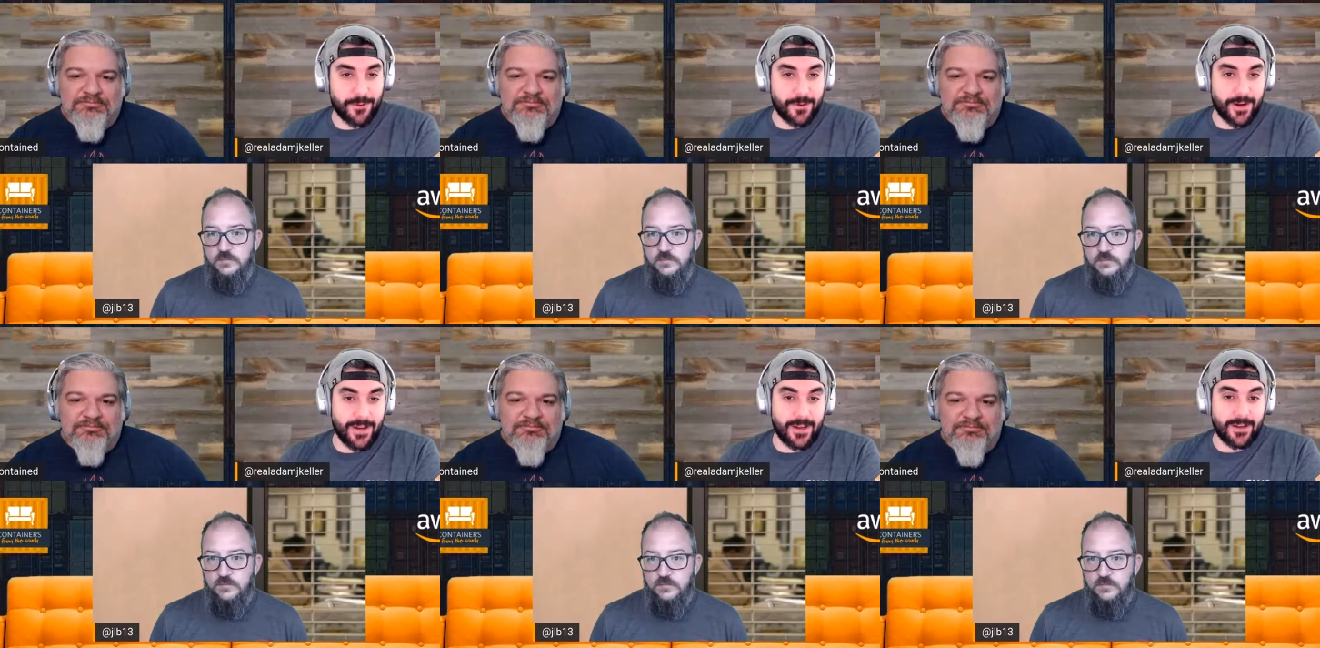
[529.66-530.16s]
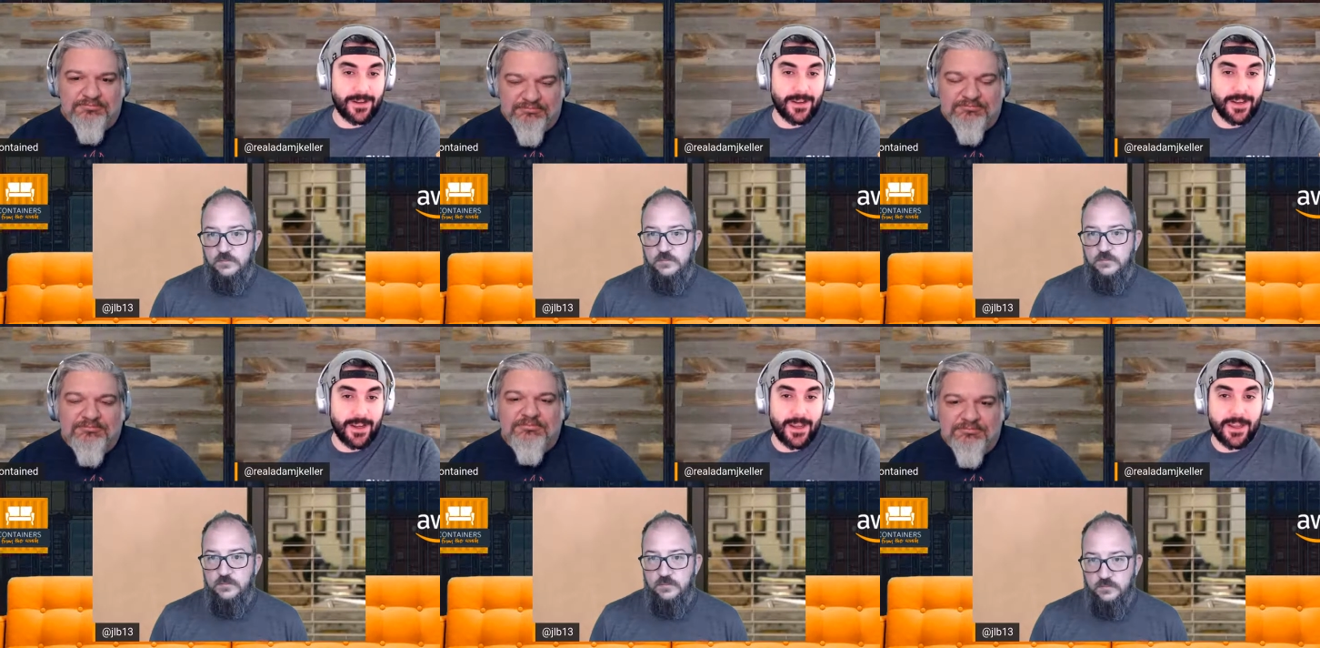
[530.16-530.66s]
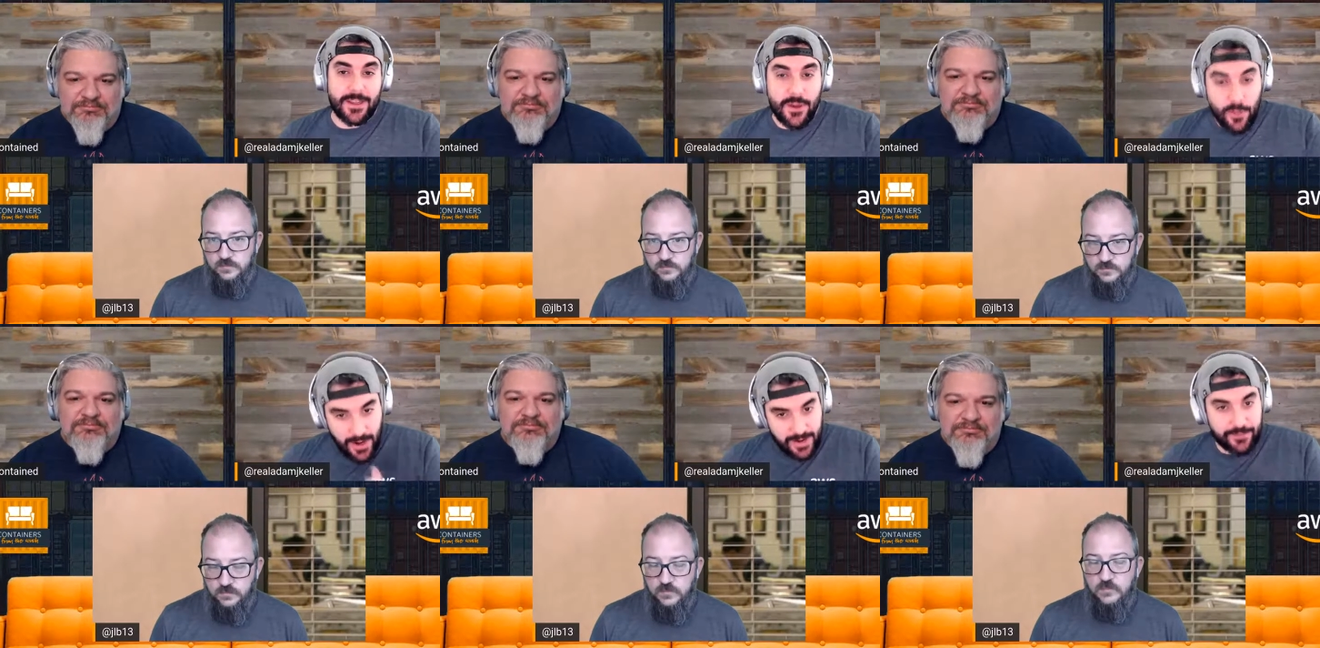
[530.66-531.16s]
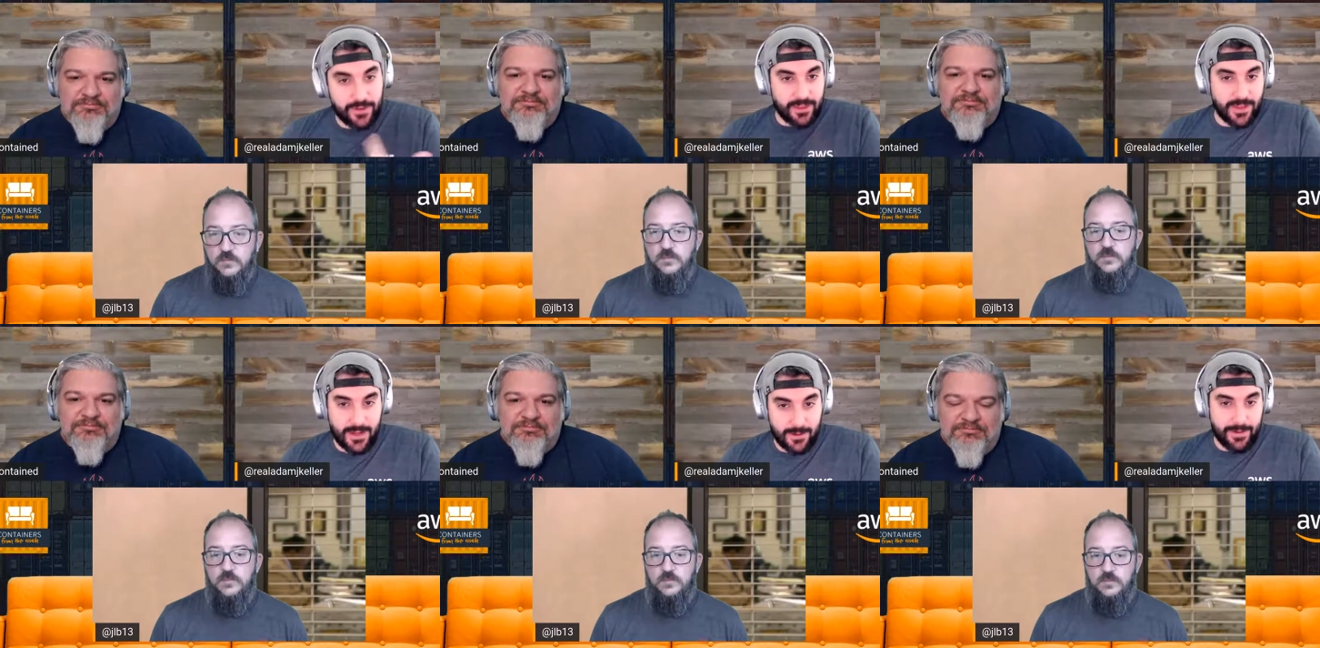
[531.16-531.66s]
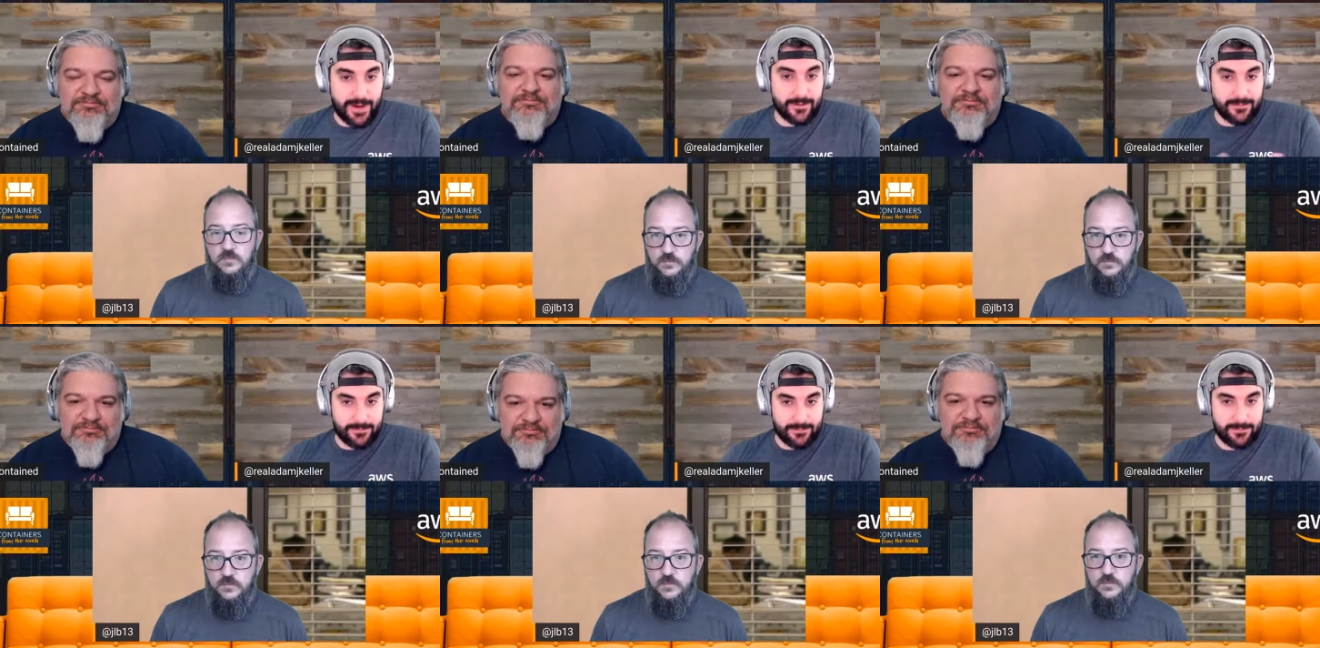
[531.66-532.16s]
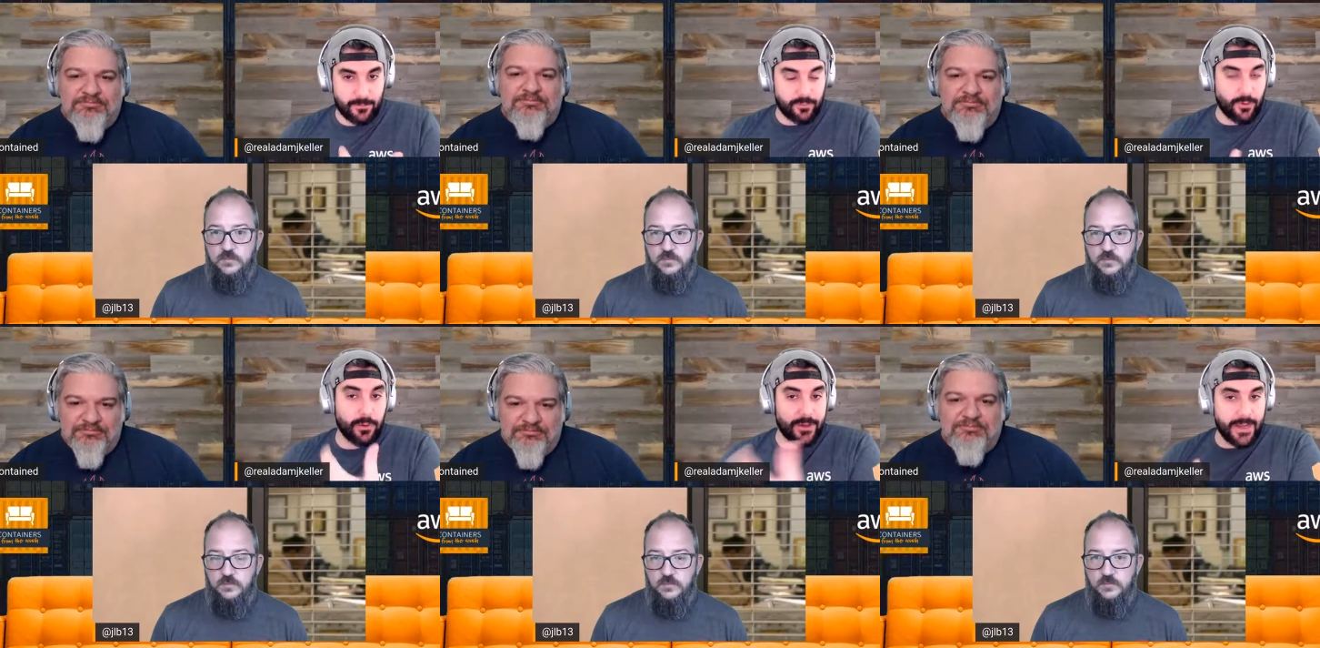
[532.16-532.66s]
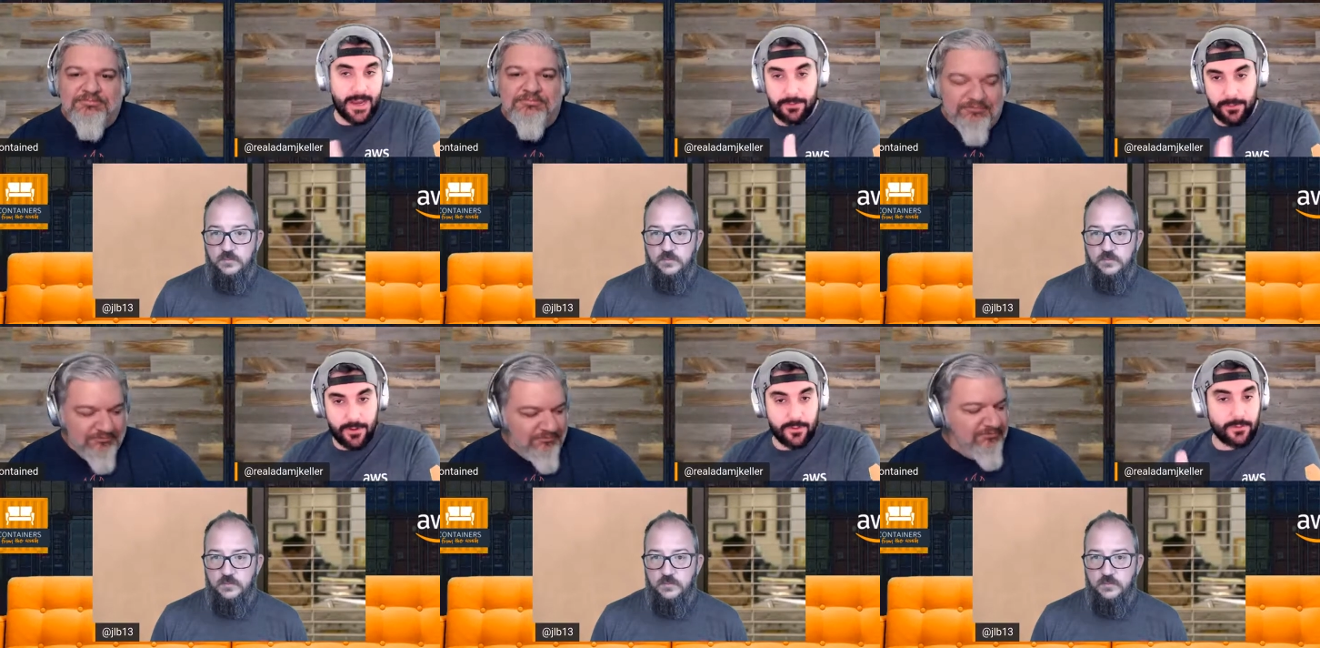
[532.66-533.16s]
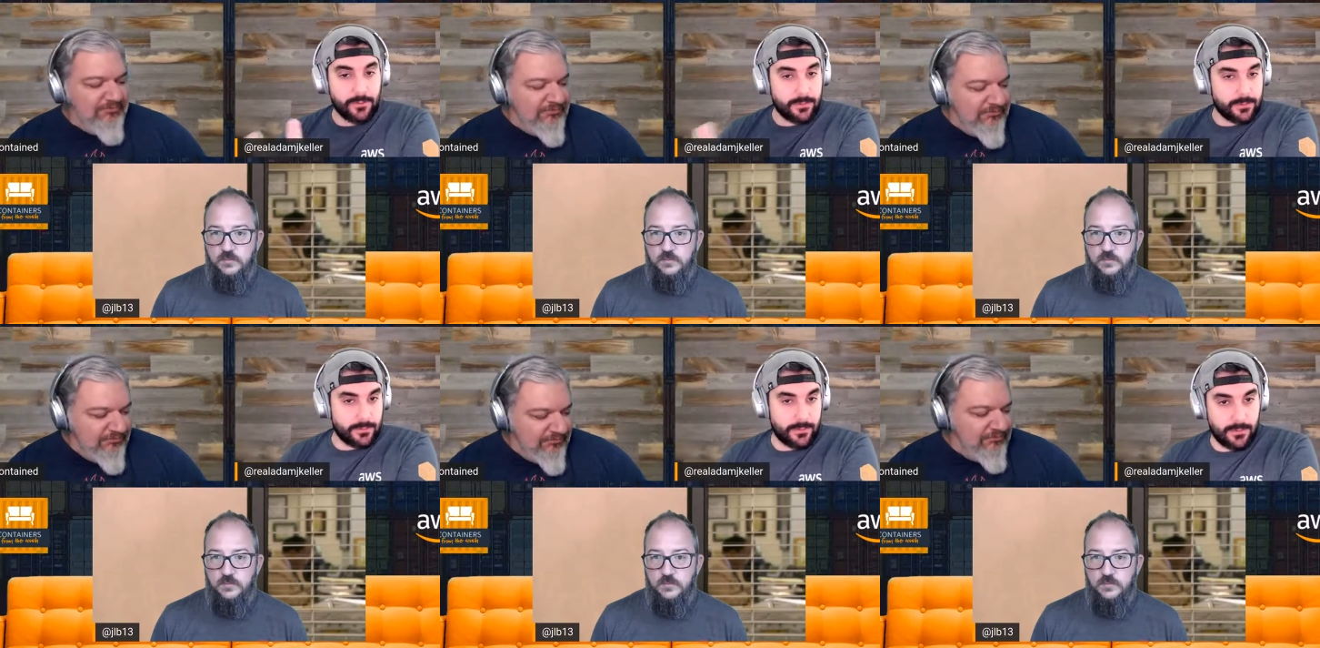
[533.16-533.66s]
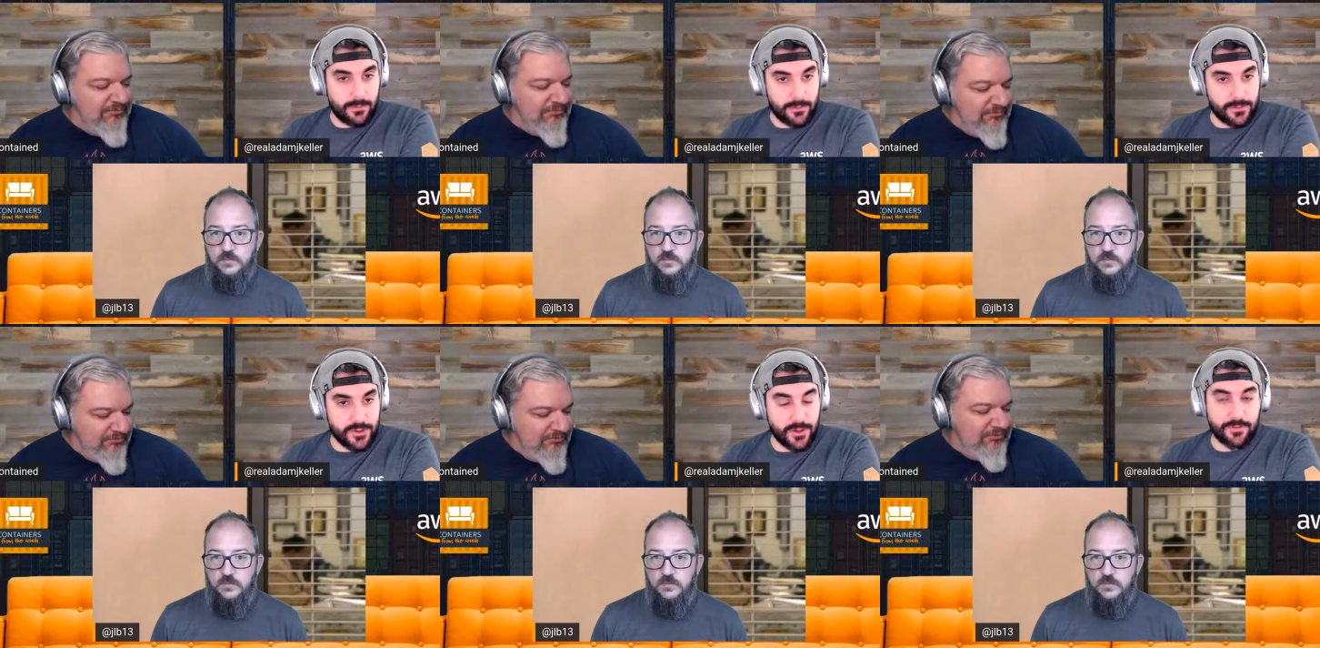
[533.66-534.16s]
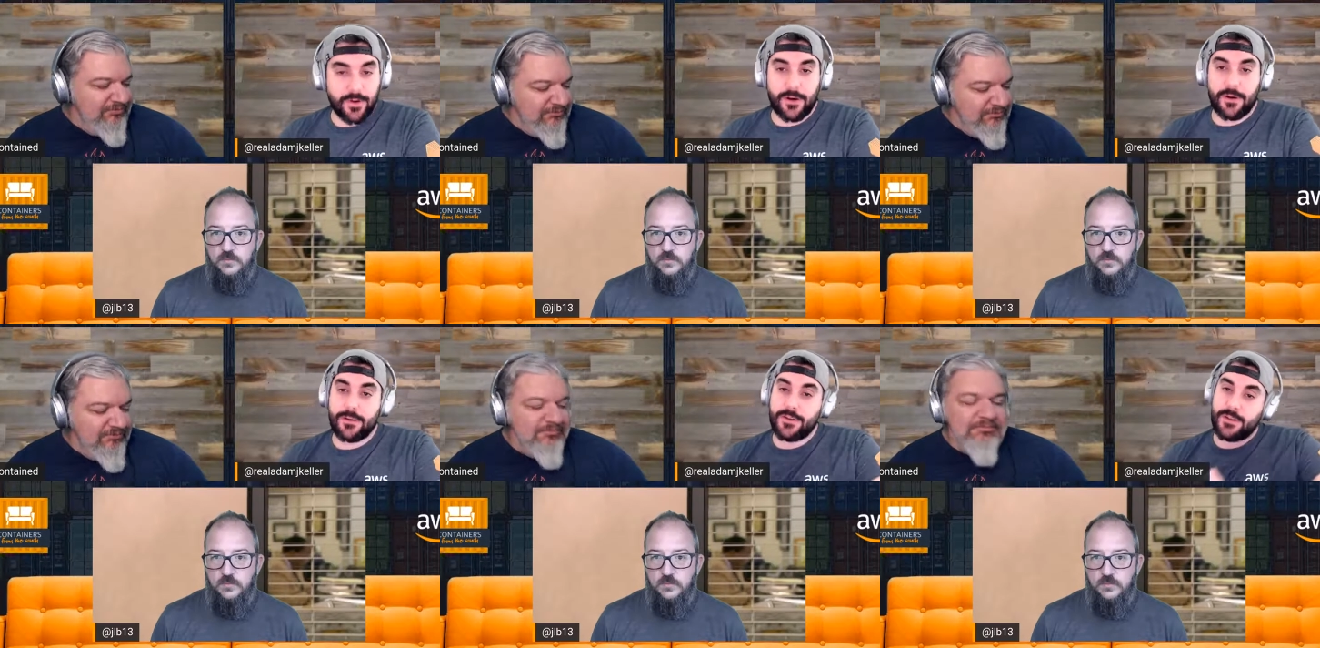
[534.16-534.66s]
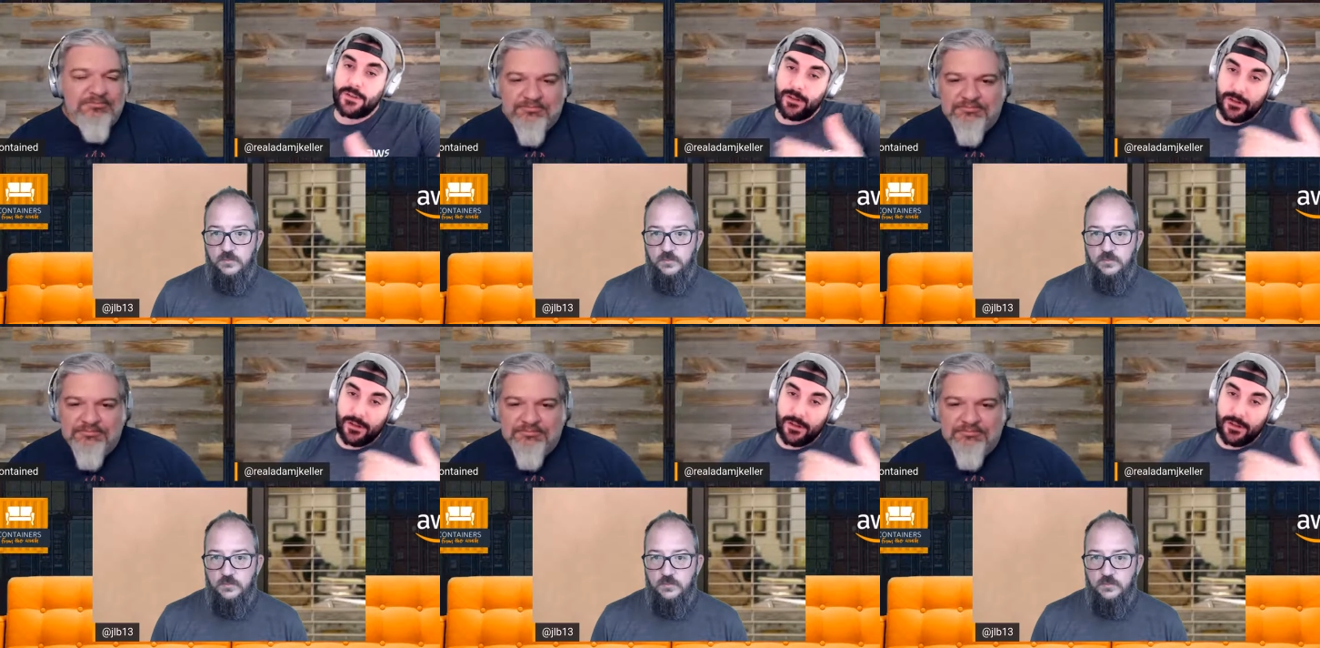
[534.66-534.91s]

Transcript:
Speaker 1: running, you have to think about rolling out new new servers,